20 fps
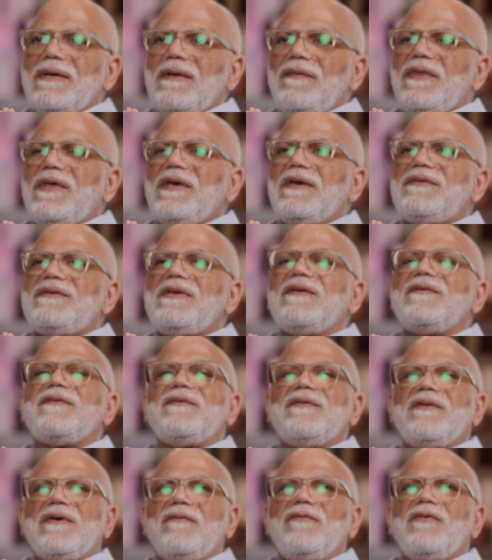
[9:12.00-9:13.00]

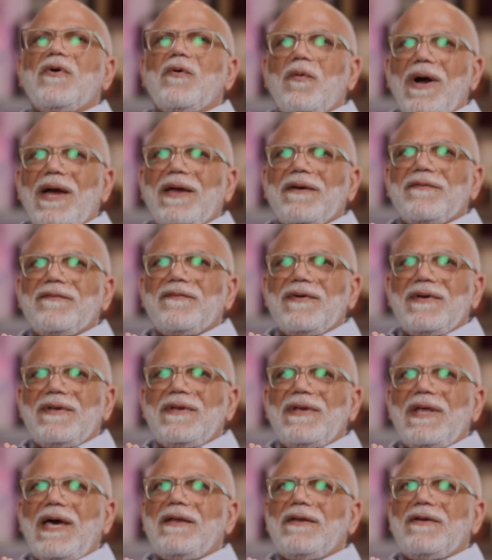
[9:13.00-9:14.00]
attention of your wife,
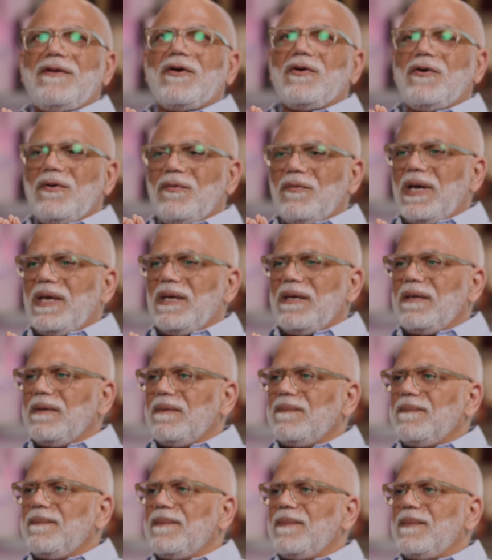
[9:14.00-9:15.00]
and not in a good way.
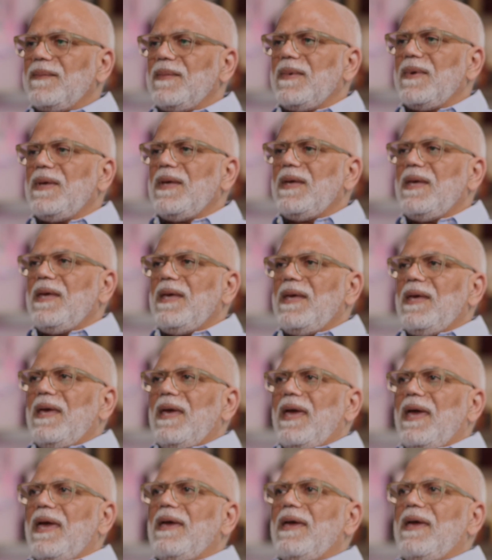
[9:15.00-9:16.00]

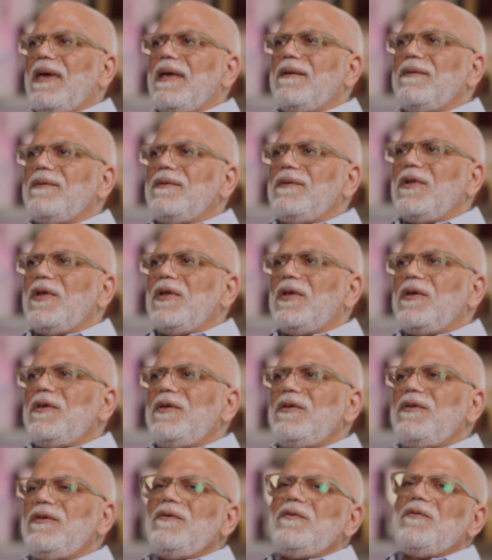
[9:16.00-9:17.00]
And
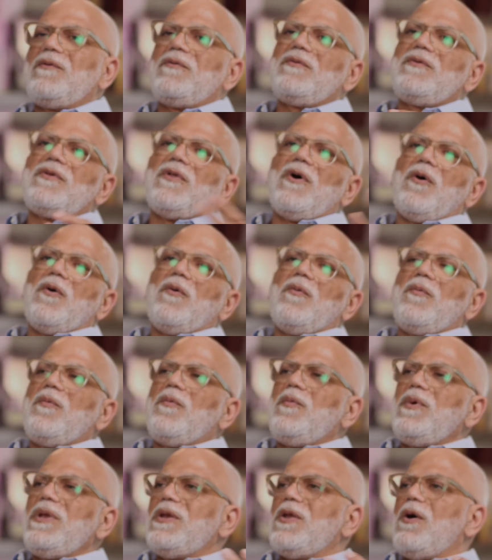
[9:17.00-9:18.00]
you know,
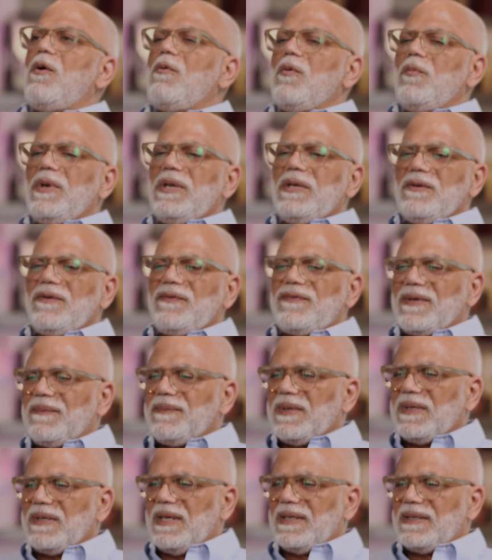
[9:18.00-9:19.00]
we know when we do
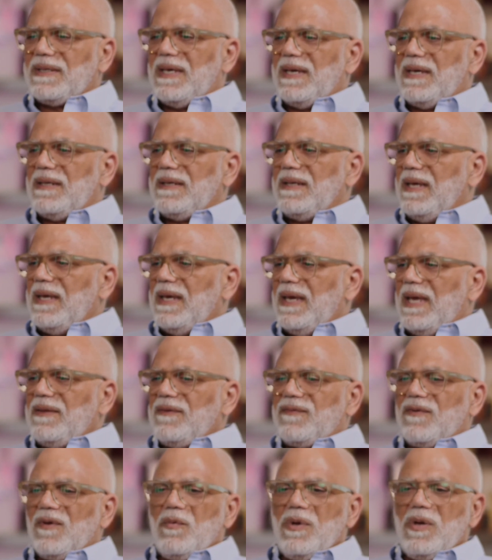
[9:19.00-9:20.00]
something like that. And
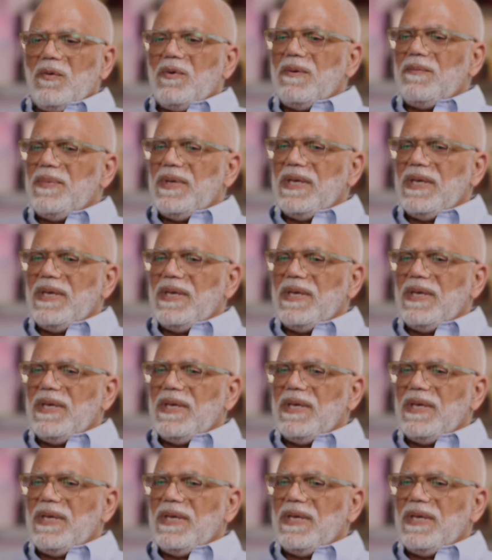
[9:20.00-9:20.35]
so we would